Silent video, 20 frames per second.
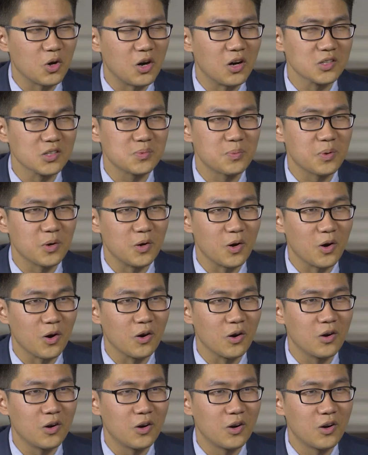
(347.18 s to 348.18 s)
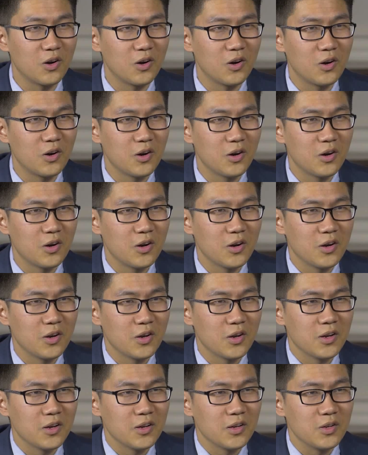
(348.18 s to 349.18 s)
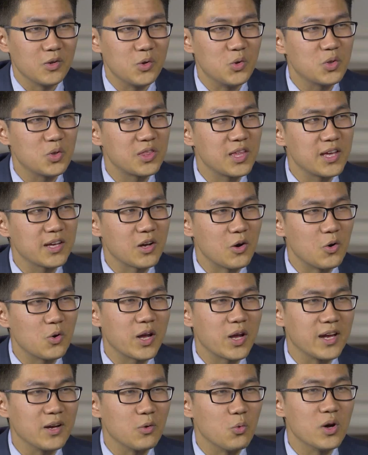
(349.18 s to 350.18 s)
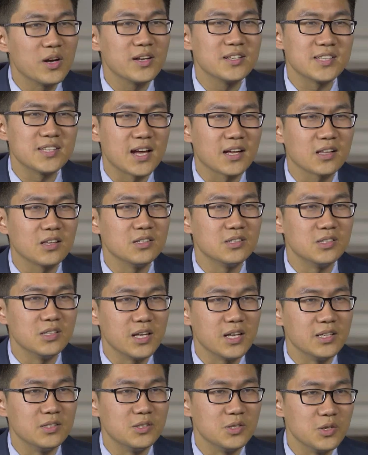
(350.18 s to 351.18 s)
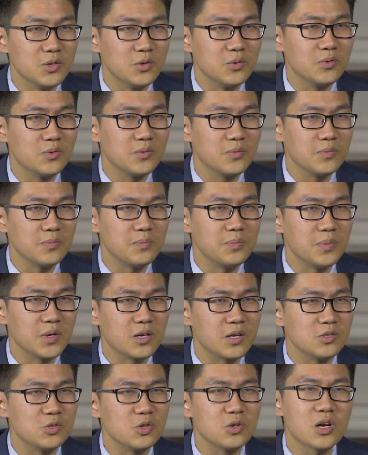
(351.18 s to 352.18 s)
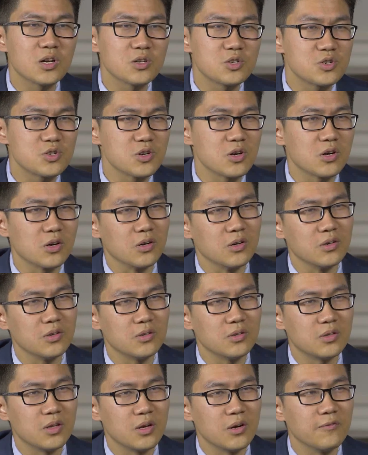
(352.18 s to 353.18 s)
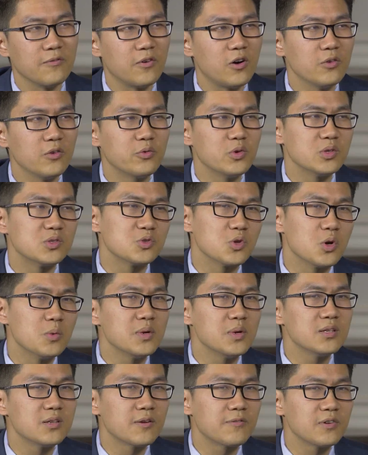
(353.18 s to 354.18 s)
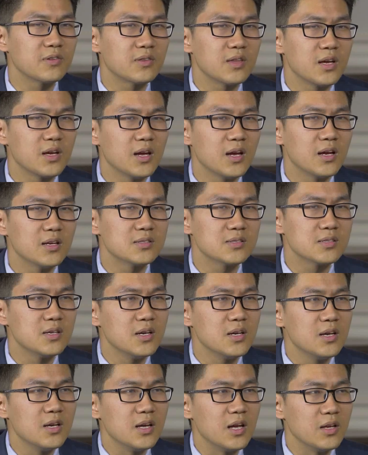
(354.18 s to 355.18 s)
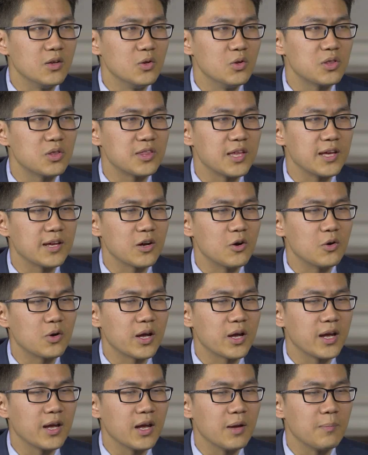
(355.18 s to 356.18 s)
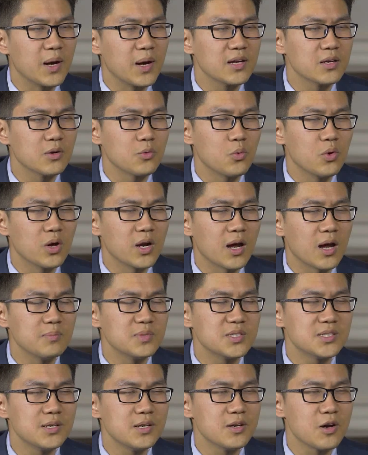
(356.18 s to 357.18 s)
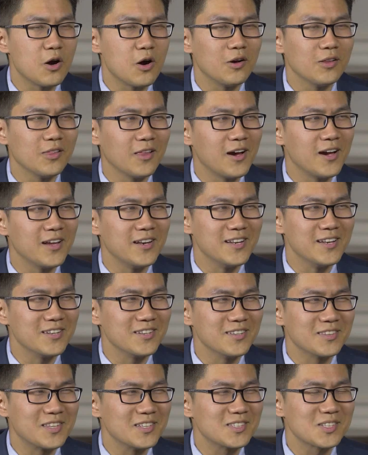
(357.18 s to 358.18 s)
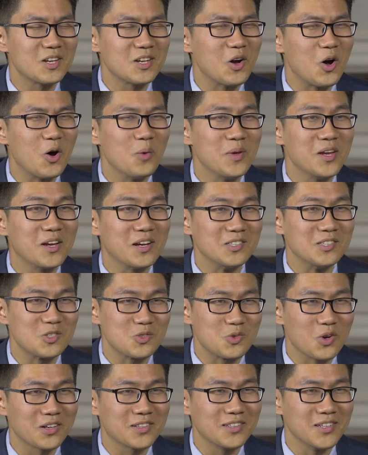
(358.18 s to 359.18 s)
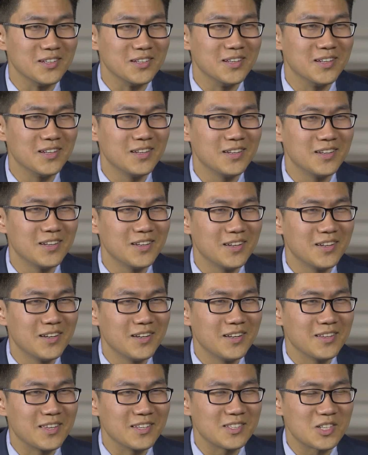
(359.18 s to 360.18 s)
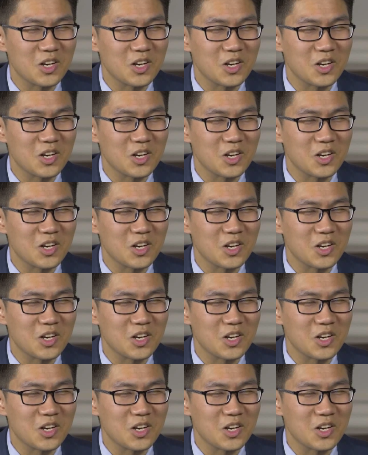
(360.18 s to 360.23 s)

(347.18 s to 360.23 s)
entrepreneur, you think, okay, what exactly do they do? Because you're not sure. They're involved with so many different things, and you think, okay, what I'm seeing online, this can all be constructed. This